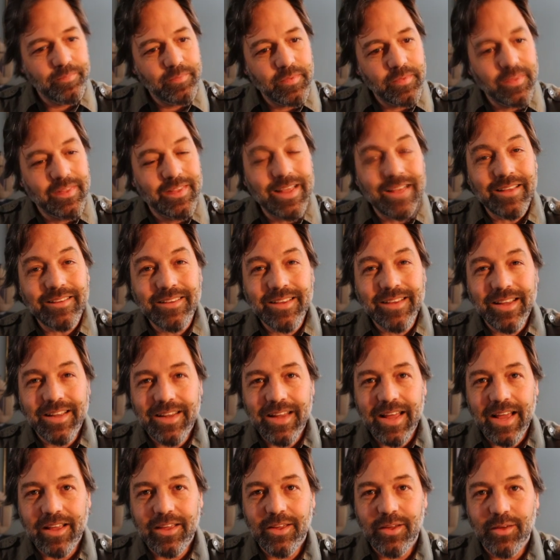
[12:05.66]

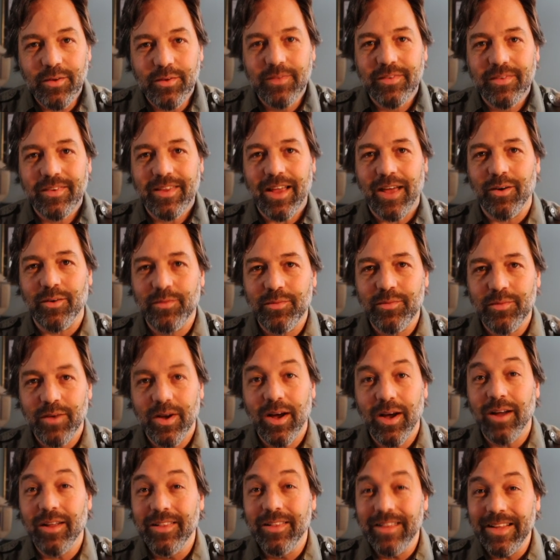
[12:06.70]
disconnect yourself
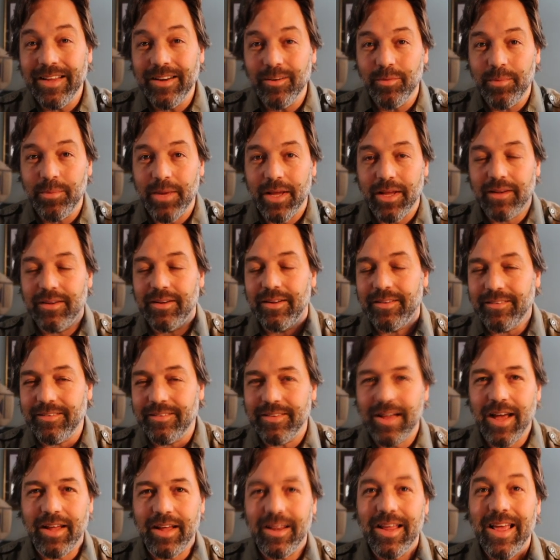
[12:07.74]
a little bit. It's
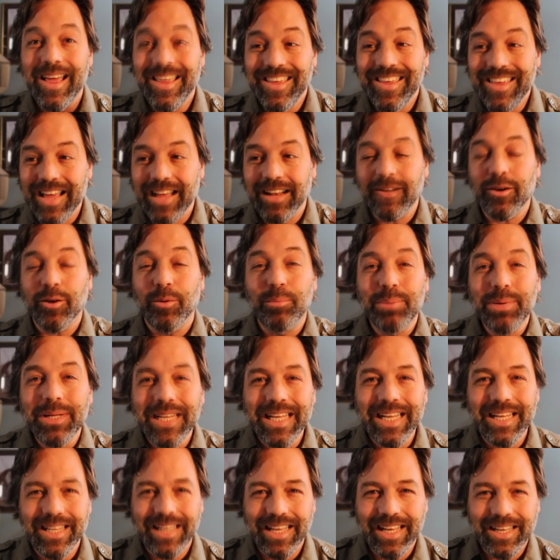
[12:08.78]
not yet
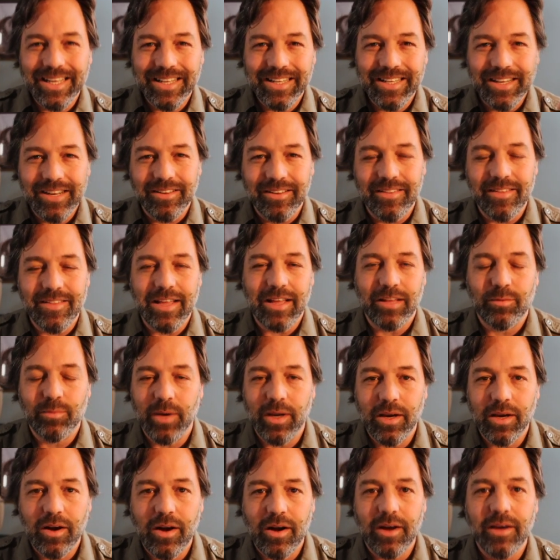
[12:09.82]
completely clear that that's
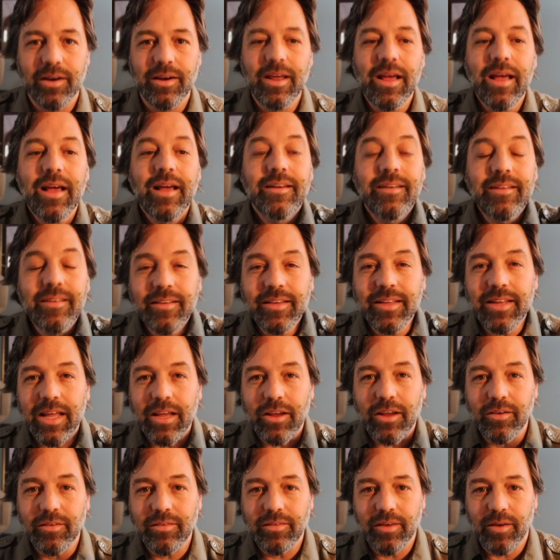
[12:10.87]
going on.
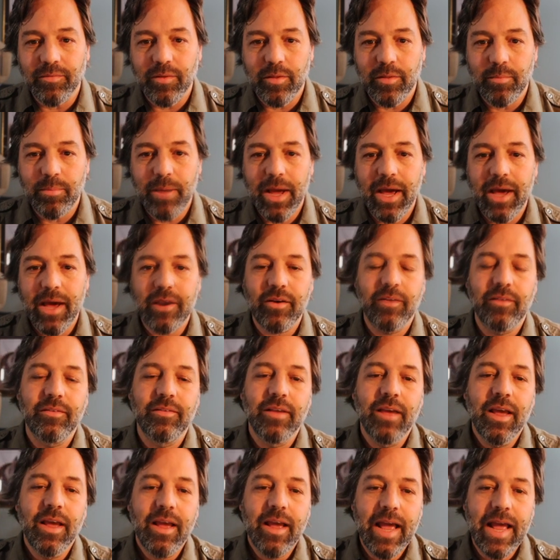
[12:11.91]
Disconnect yourself from the patterns
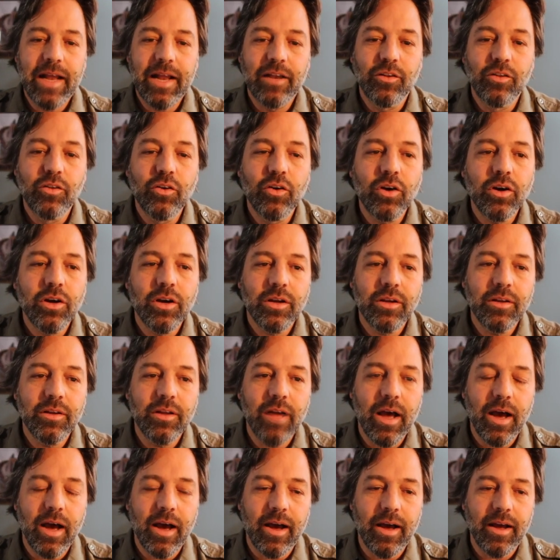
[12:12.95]
and look,
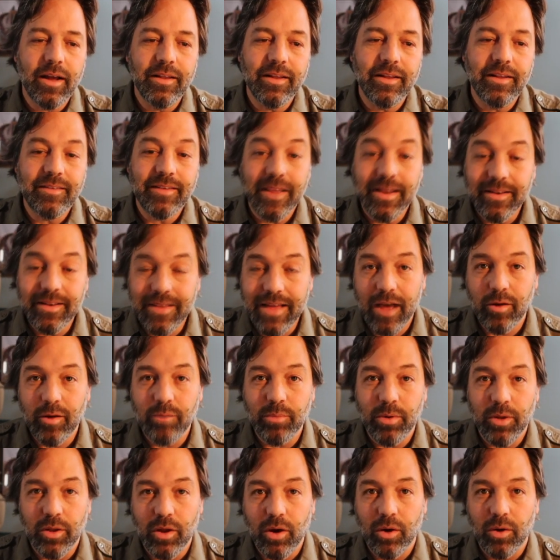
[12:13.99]
let's say, down
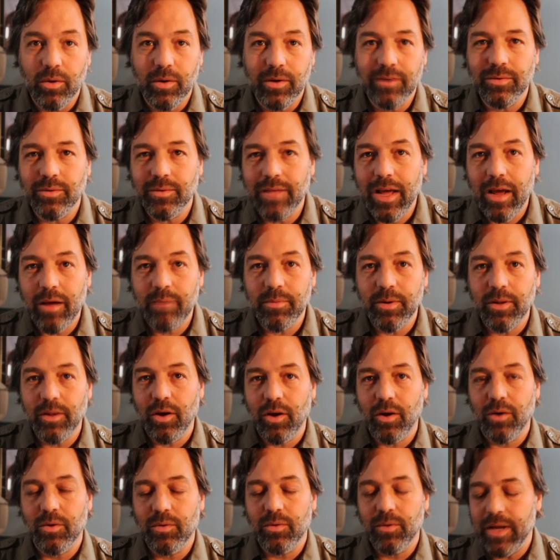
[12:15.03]
below. And so down
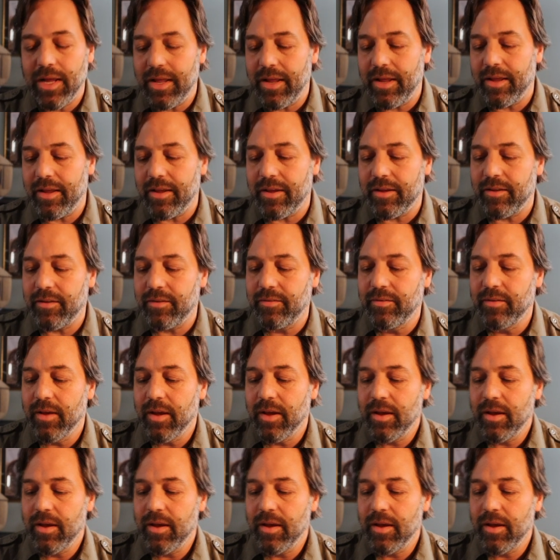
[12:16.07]
below is